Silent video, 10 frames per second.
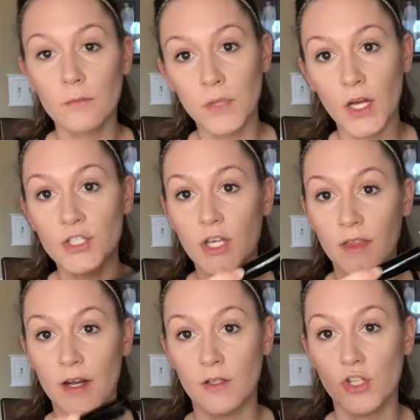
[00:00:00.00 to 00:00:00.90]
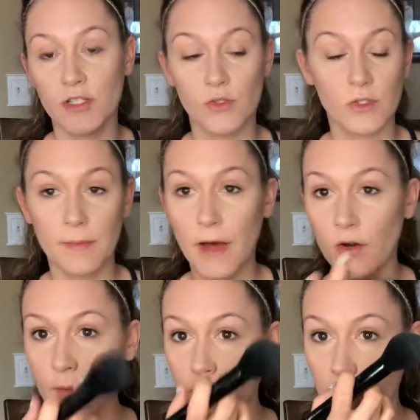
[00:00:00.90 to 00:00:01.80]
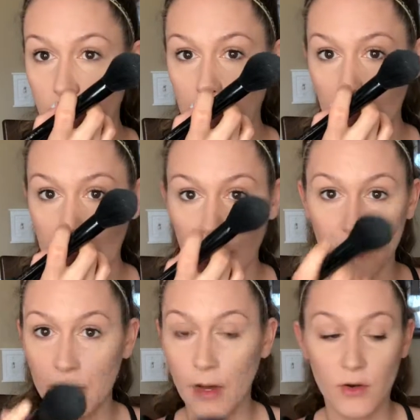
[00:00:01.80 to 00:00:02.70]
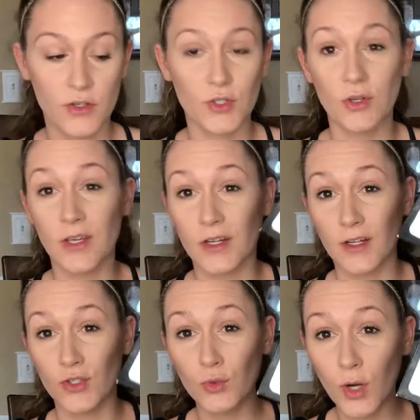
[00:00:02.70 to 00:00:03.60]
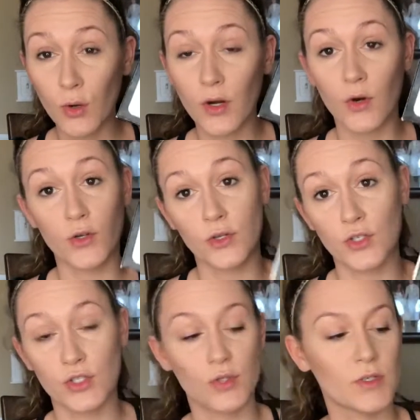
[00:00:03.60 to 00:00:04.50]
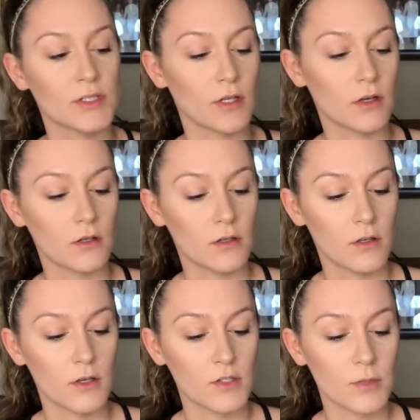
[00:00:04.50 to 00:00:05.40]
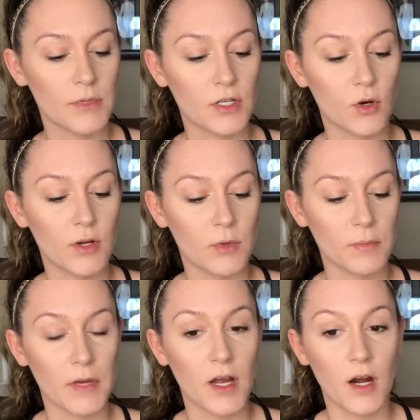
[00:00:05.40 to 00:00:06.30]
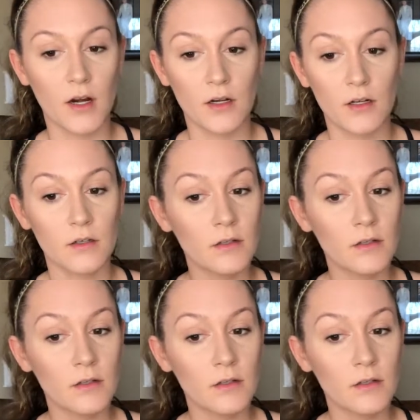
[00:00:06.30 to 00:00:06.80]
blush, and then a translucent powder, but you could do any 3 powders. You can get a duo or you can just do a single. I'm gonna go in with our